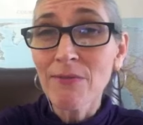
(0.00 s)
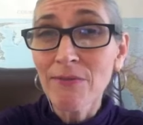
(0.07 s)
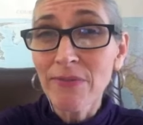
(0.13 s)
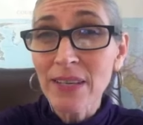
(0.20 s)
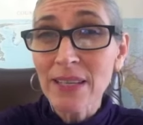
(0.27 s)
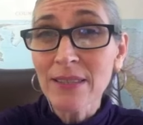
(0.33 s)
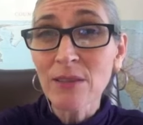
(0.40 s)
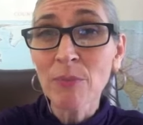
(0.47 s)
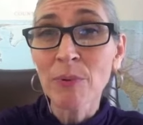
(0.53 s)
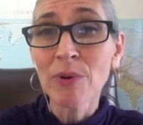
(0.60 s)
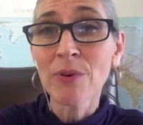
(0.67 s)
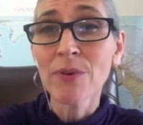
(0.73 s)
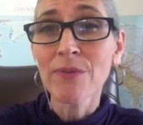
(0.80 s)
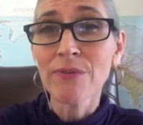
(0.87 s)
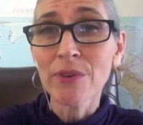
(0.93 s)

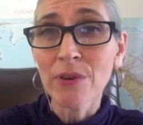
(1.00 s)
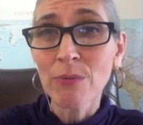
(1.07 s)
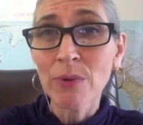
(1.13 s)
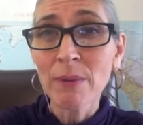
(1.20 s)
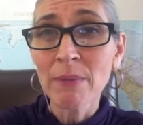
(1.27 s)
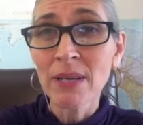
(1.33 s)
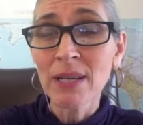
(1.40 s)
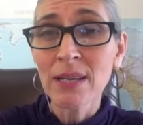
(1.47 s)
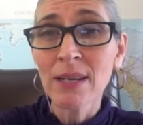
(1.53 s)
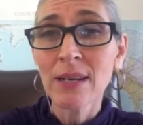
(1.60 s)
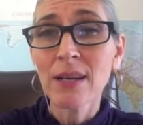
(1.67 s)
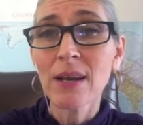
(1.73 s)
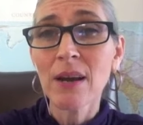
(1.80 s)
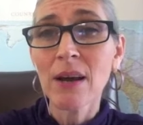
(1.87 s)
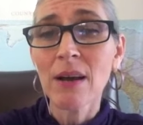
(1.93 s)
feasible for women
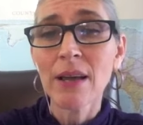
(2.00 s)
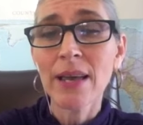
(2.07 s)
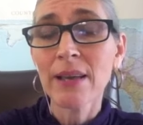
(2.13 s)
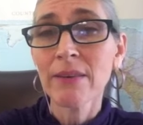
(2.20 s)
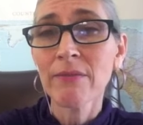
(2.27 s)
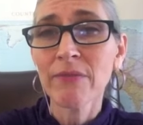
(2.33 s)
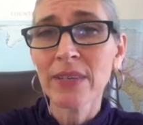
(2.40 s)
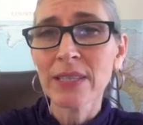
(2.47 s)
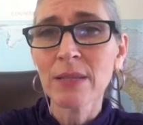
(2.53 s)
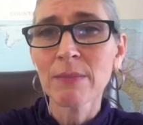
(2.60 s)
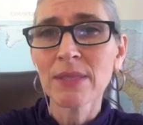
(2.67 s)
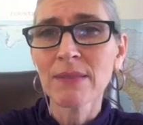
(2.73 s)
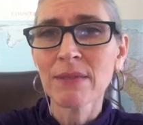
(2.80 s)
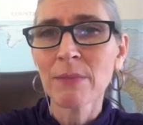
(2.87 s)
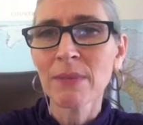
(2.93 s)
and
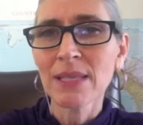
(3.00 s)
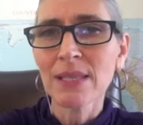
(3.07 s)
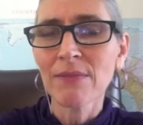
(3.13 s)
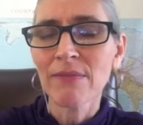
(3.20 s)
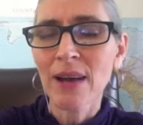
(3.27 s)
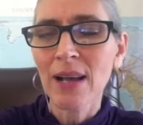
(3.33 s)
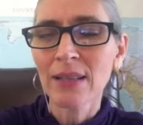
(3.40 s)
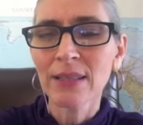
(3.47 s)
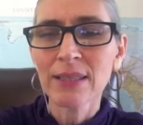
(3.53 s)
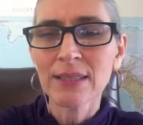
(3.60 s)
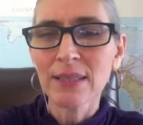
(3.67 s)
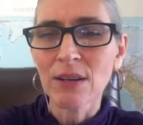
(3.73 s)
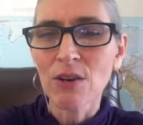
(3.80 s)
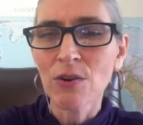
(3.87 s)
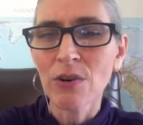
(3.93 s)
victims of domestic
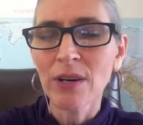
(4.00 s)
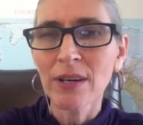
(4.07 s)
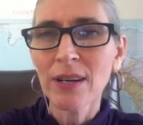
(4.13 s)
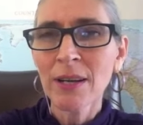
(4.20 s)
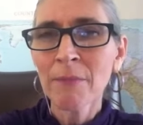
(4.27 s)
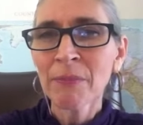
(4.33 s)
violence in court.